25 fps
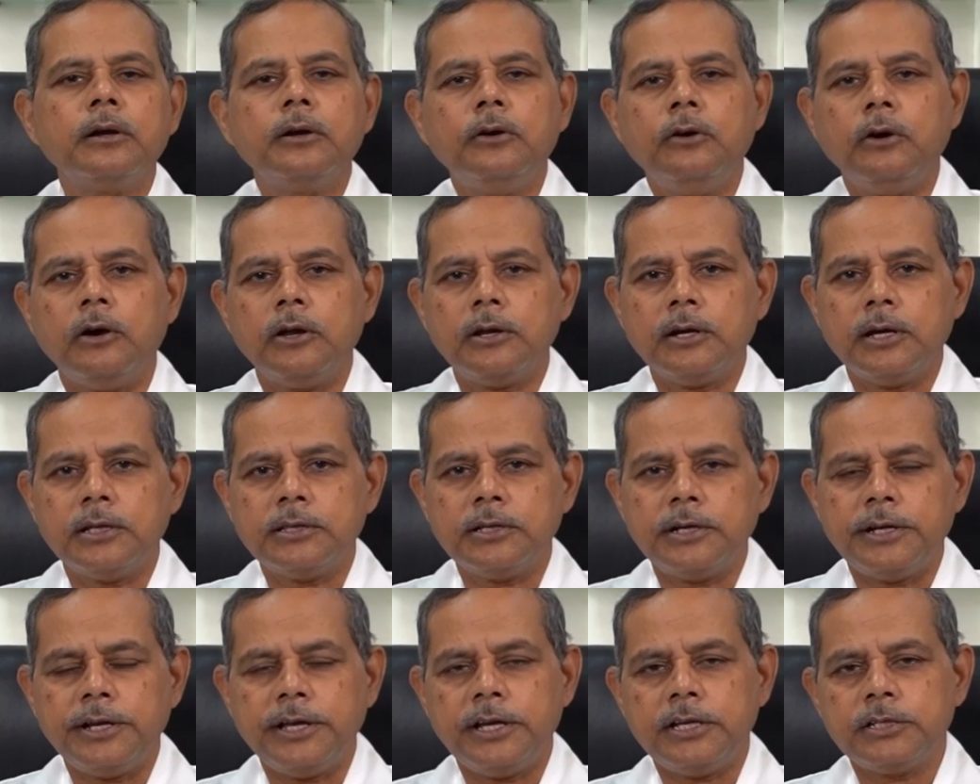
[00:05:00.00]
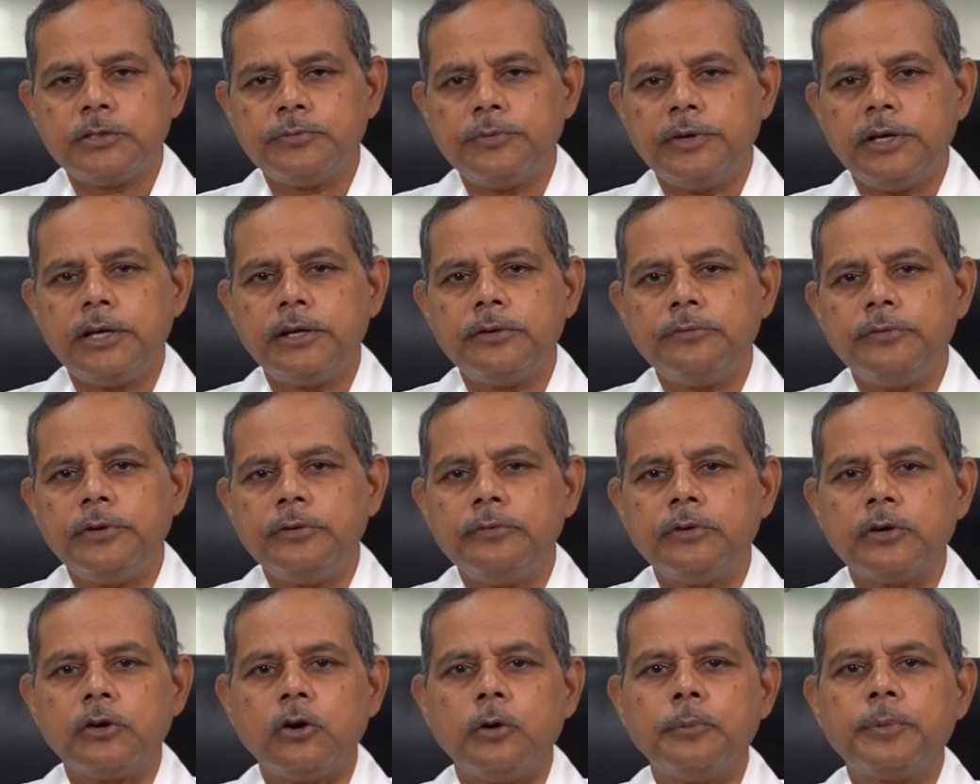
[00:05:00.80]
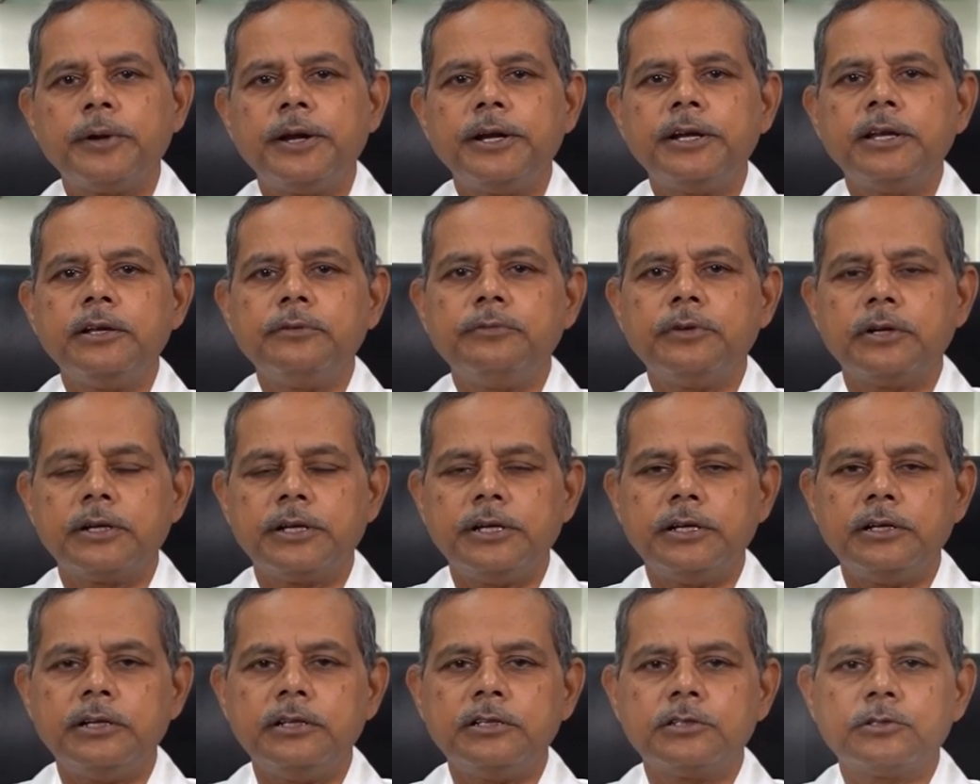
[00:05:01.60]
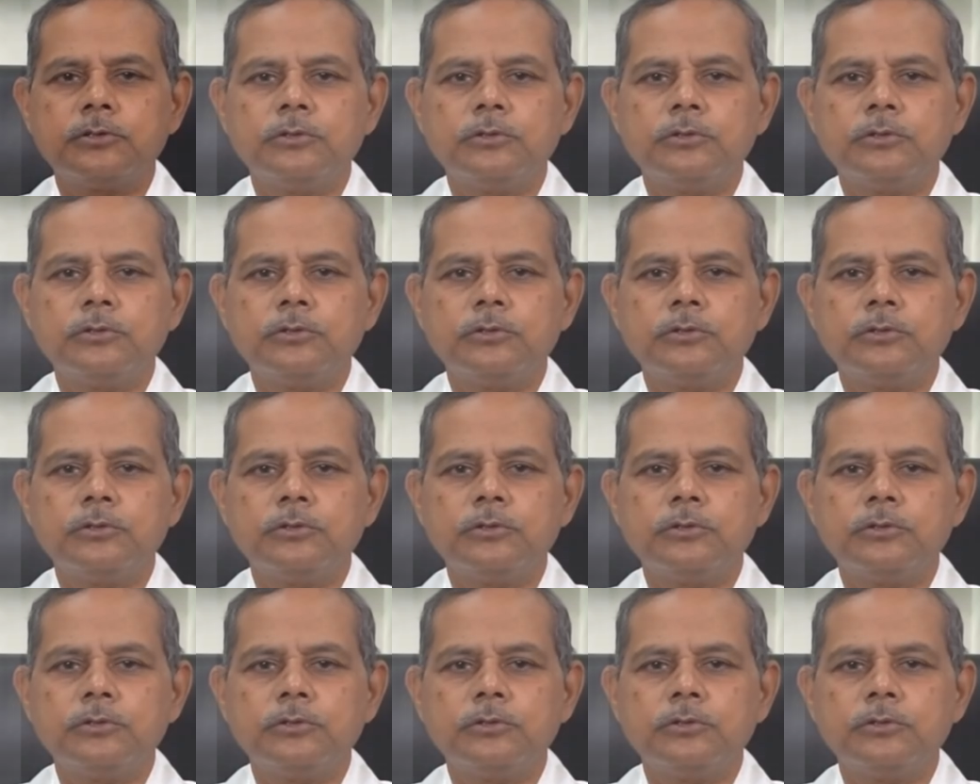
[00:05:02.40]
Gone are the days when we were operating for kidney